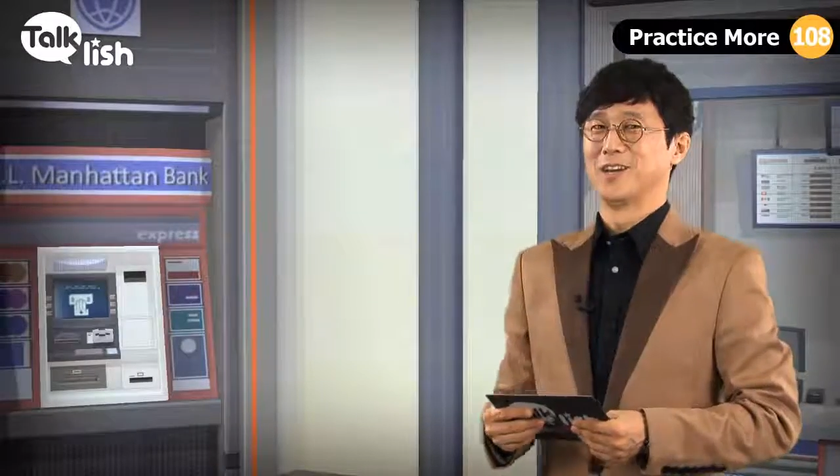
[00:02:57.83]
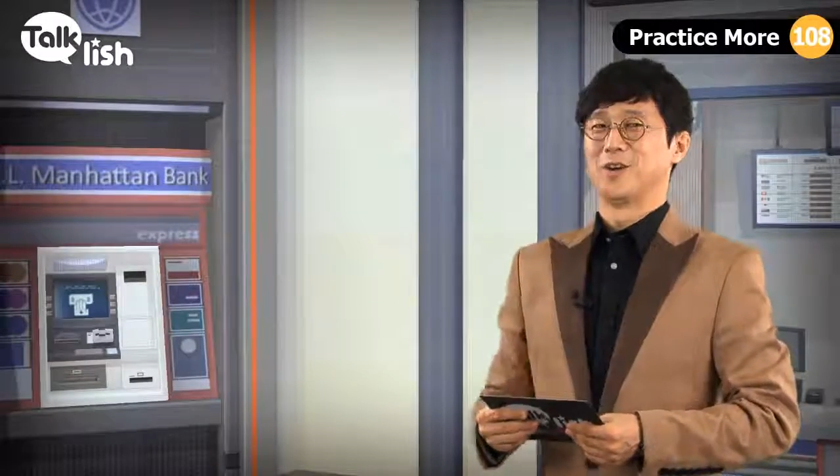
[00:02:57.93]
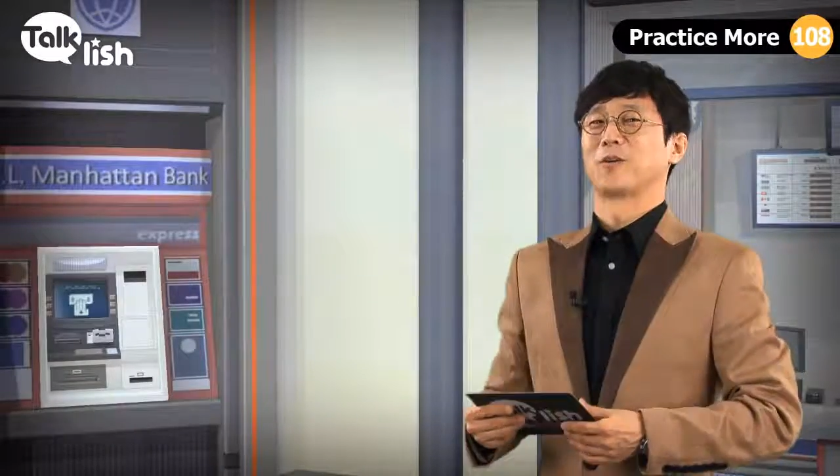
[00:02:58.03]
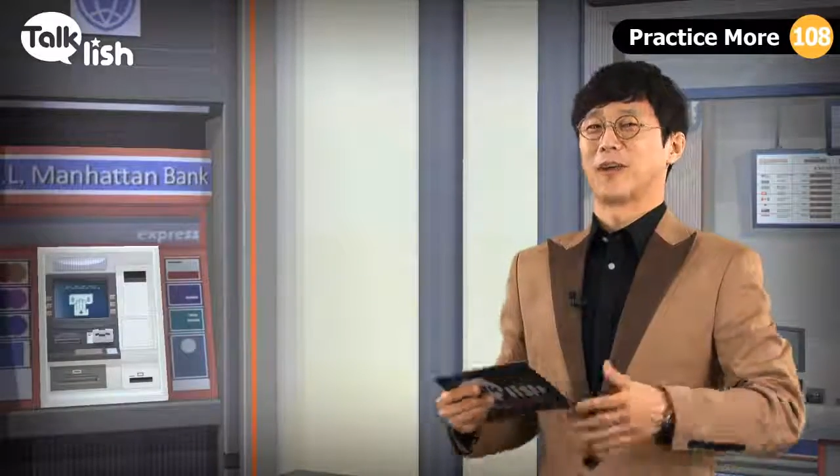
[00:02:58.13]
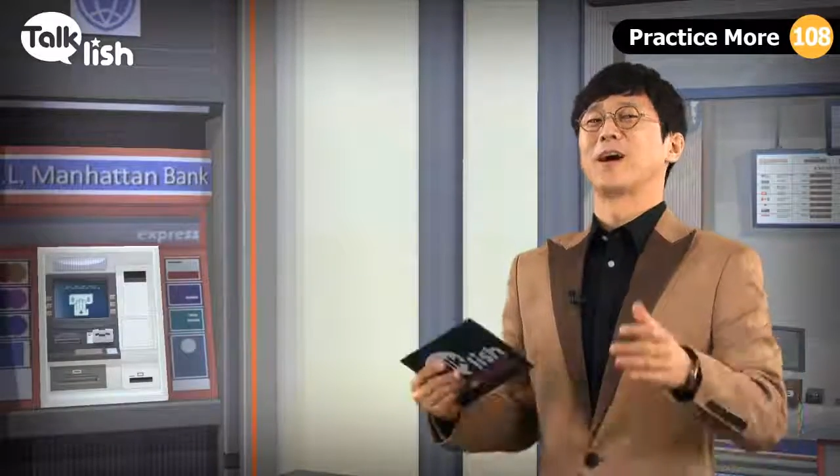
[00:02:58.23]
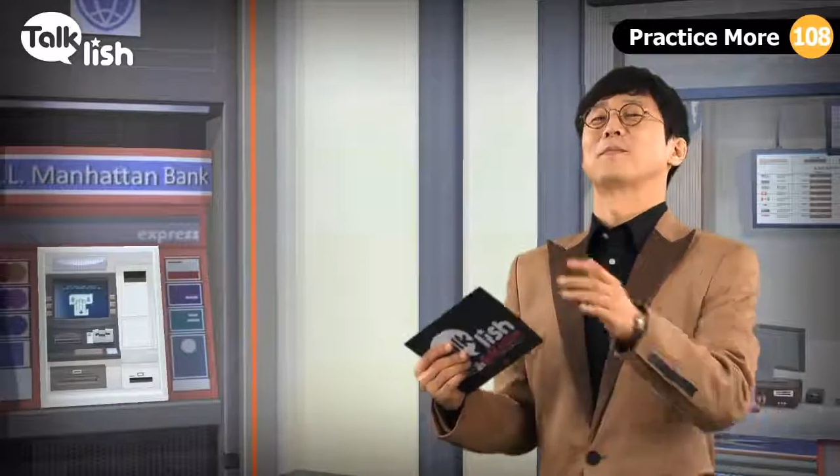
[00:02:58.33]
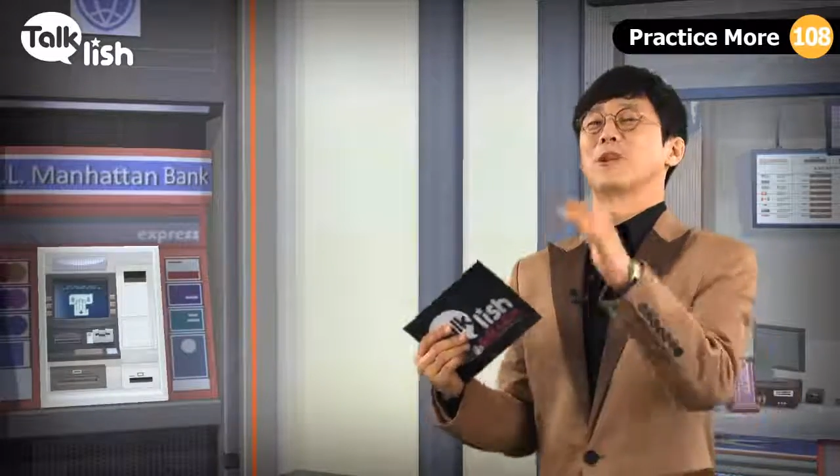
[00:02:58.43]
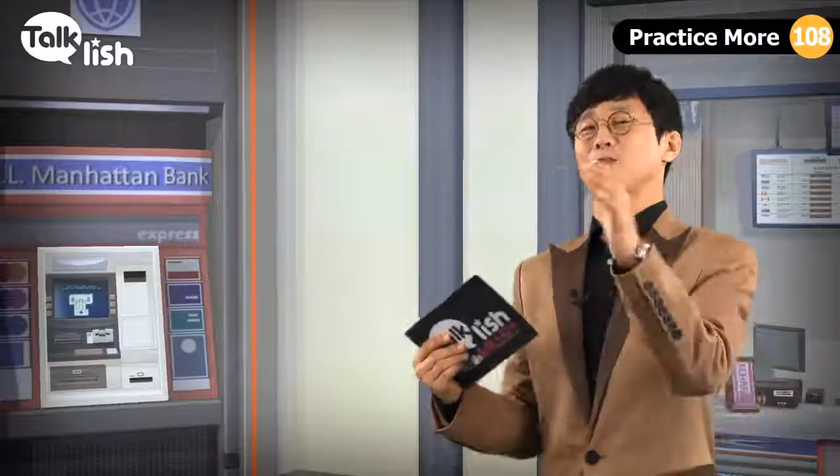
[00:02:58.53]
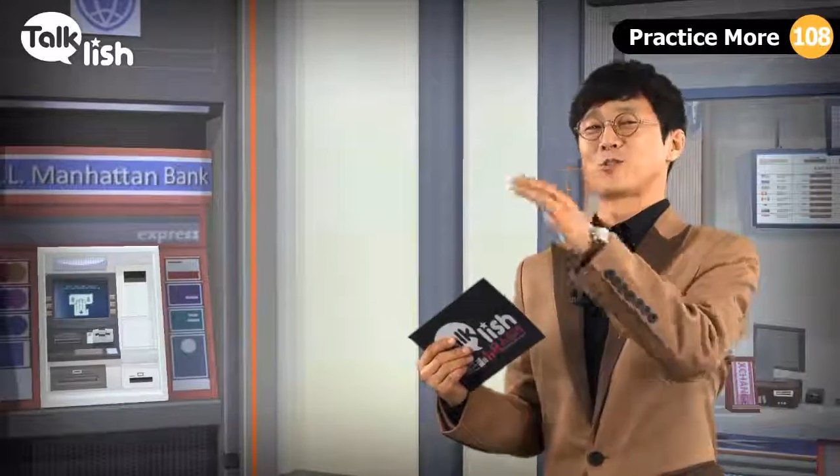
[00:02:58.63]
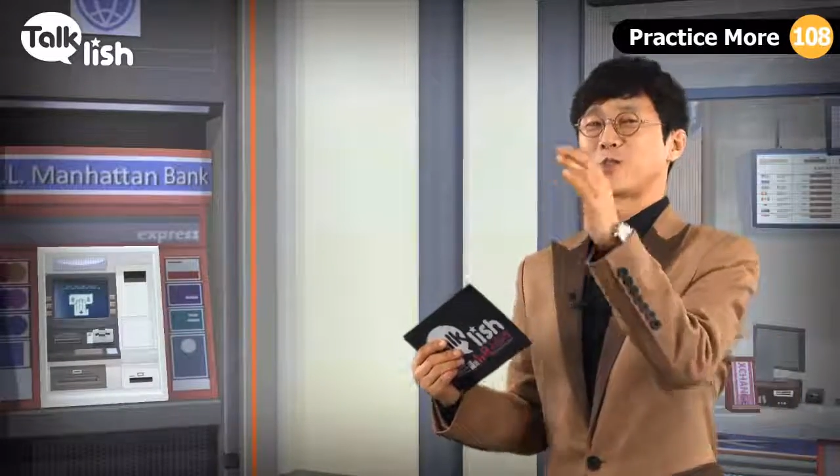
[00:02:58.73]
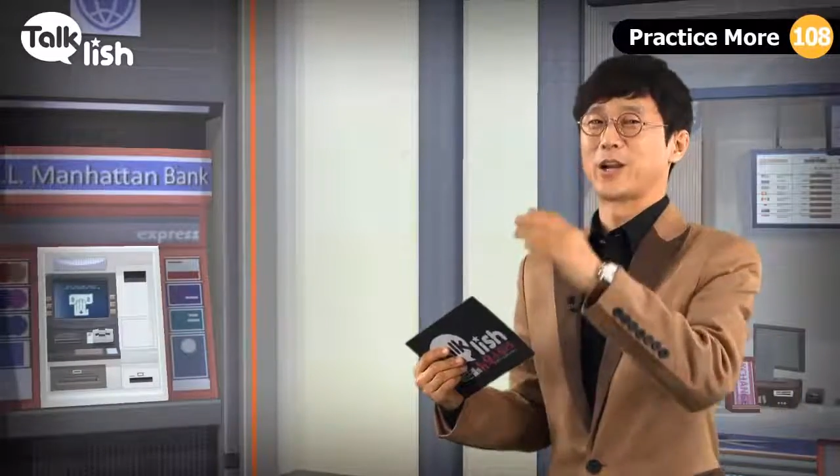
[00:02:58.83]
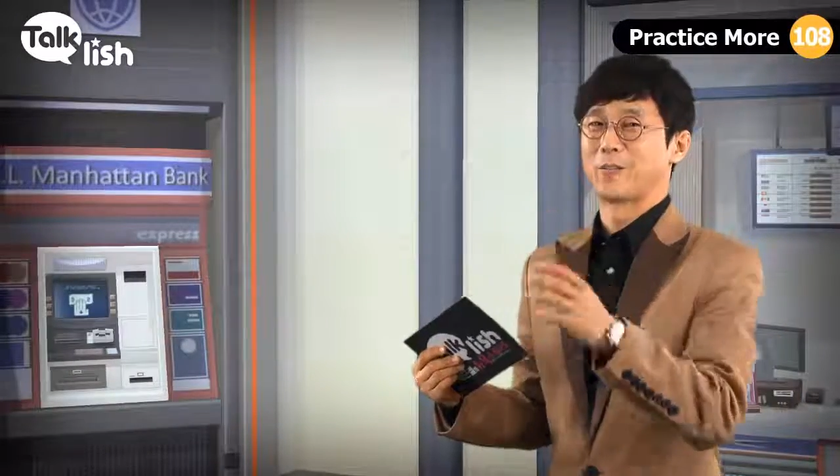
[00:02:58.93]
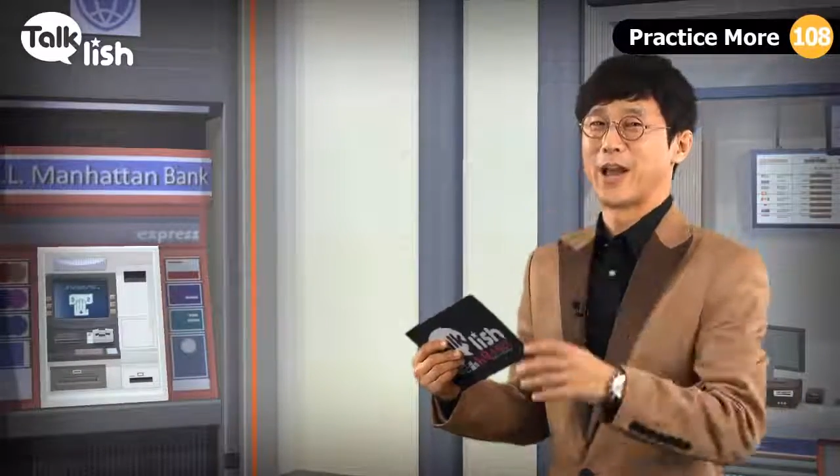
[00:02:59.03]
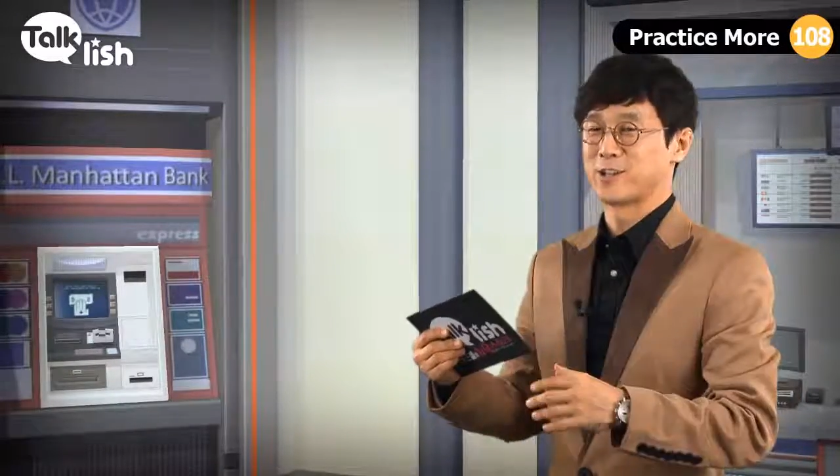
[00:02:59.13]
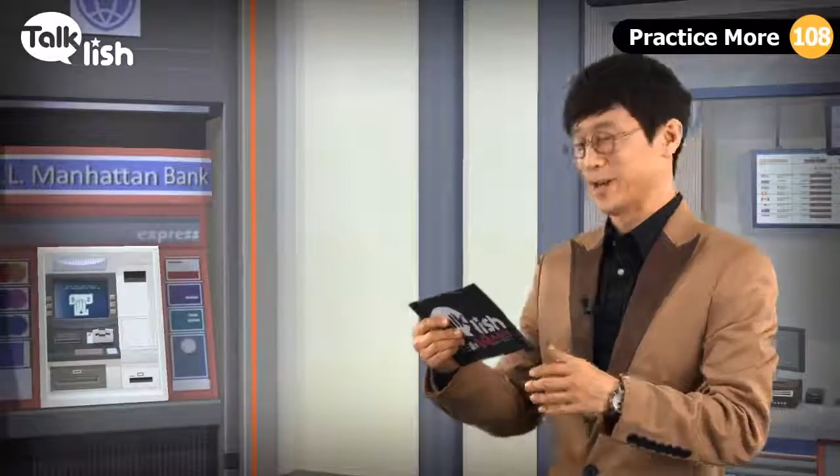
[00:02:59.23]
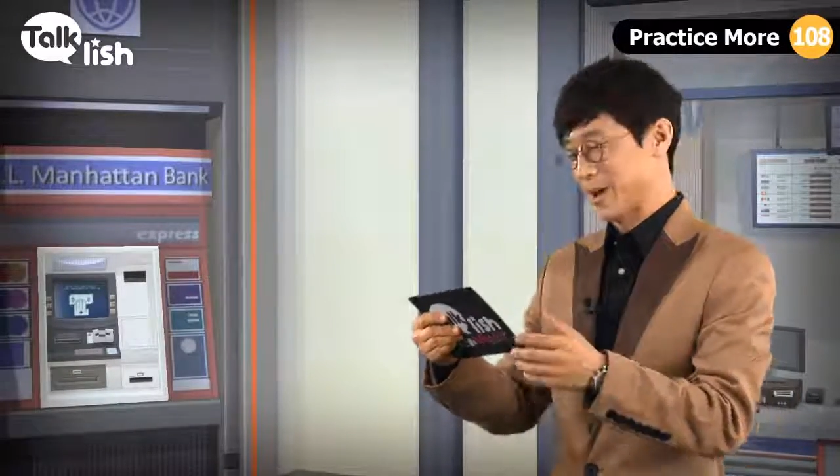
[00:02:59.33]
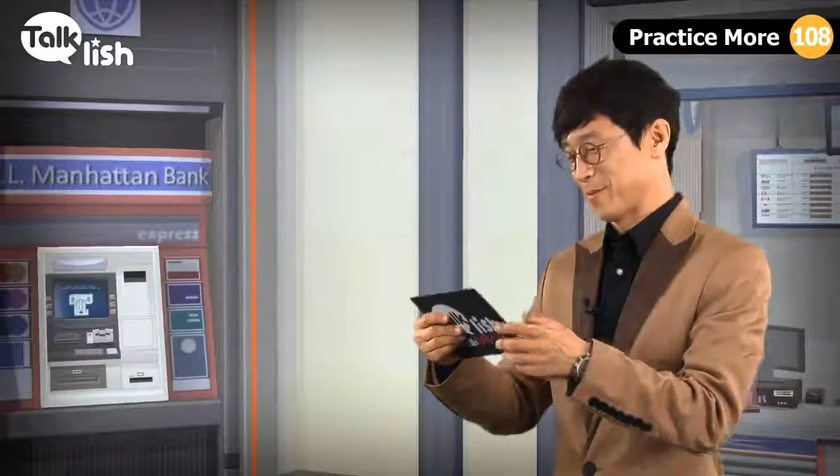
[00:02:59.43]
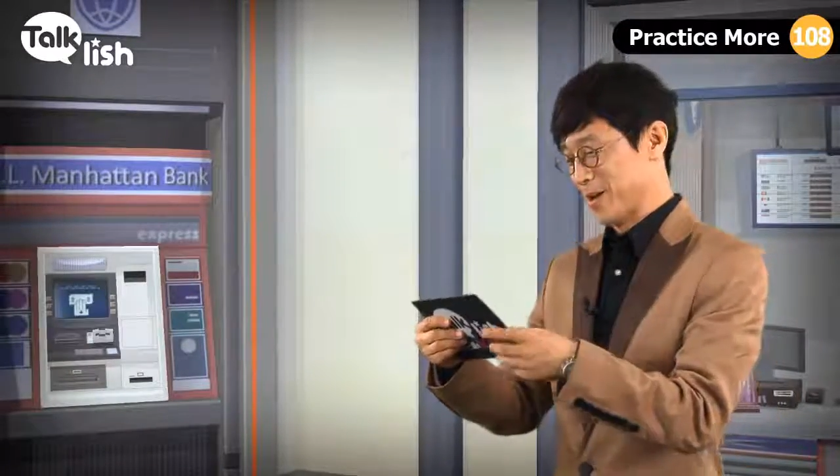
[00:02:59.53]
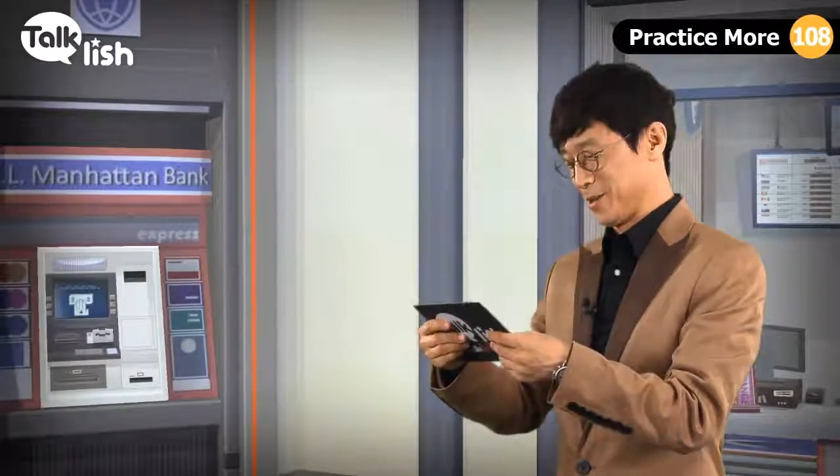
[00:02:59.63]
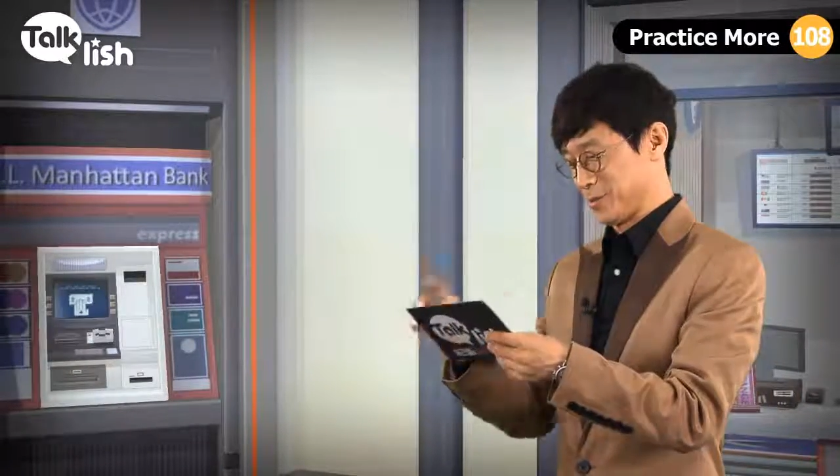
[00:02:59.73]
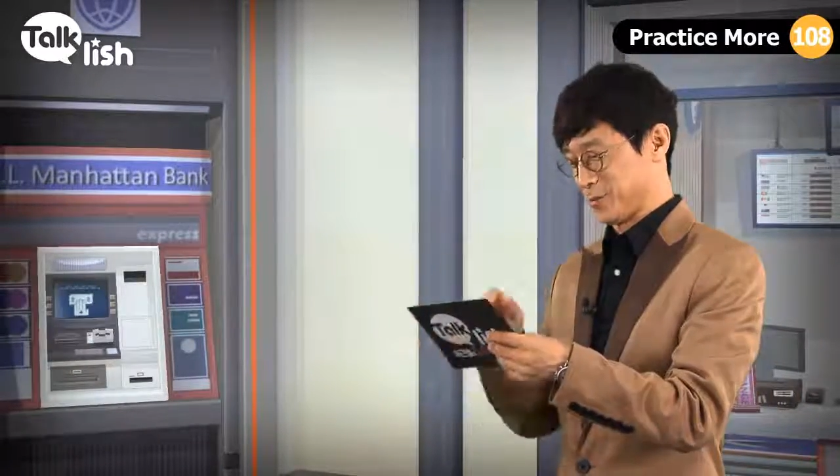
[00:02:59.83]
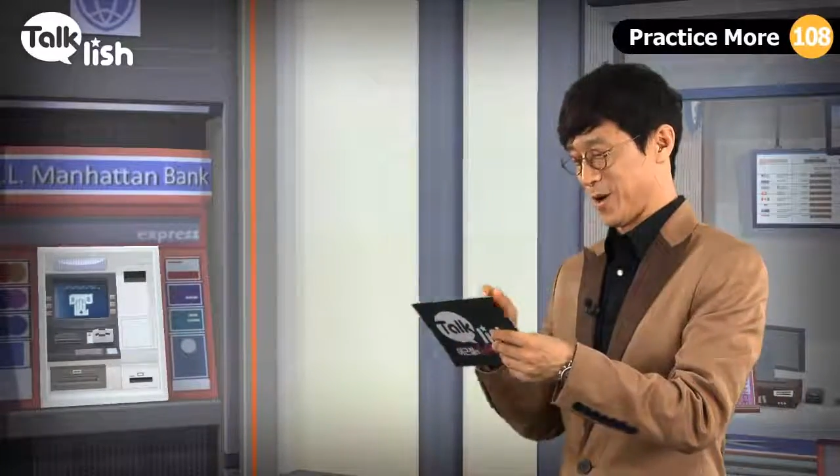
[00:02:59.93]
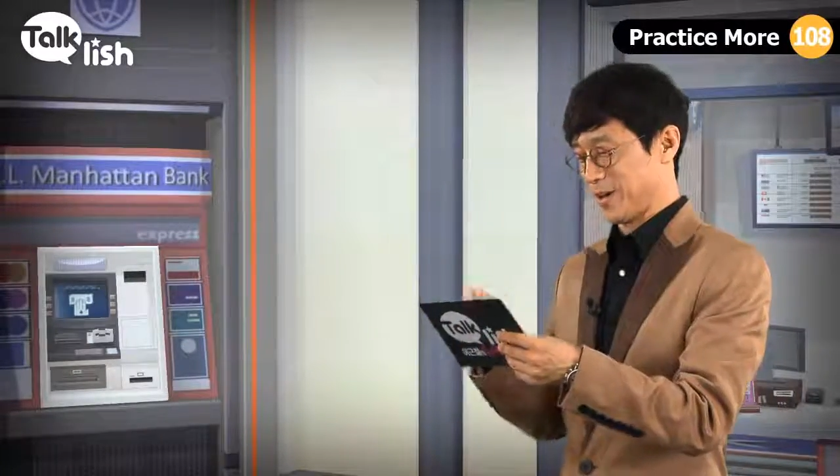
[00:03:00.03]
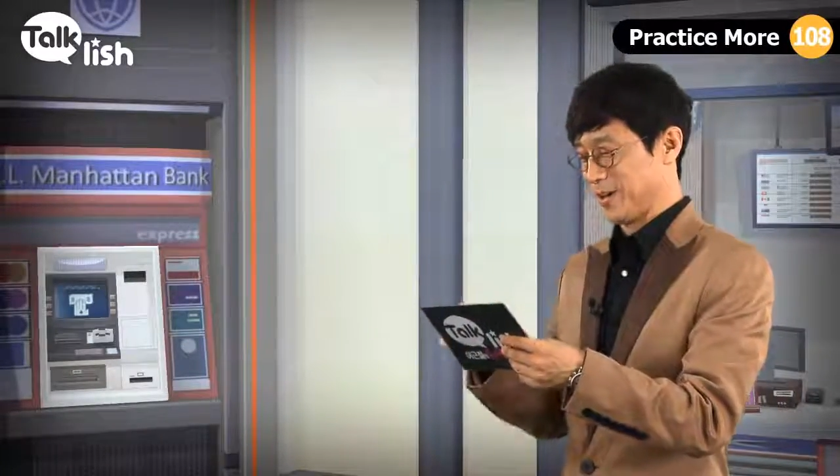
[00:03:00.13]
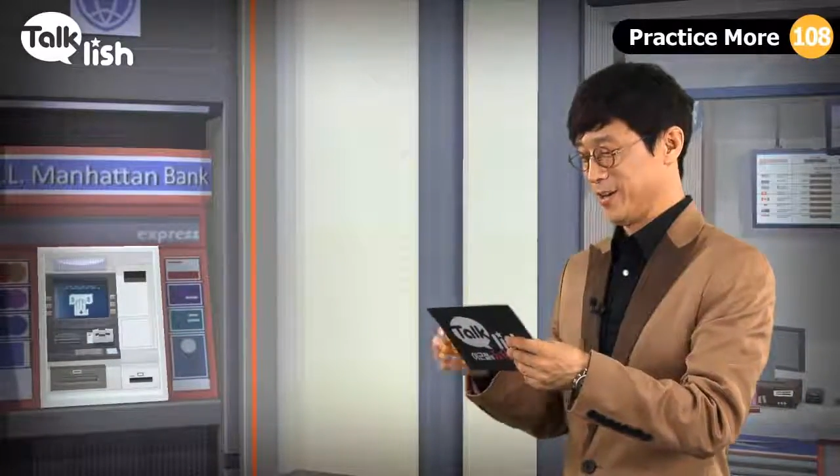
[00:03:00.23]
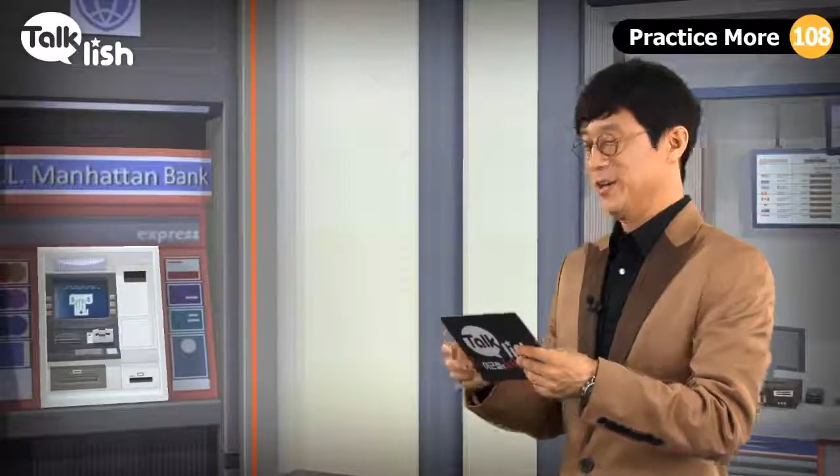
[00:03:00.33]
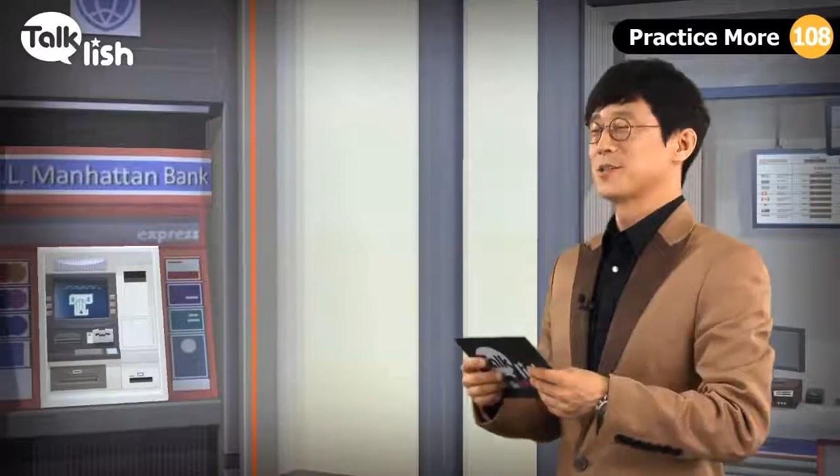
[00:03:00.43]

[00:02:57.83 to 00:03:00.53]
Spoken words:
Okay, I'm gonna try to patch it up just right here.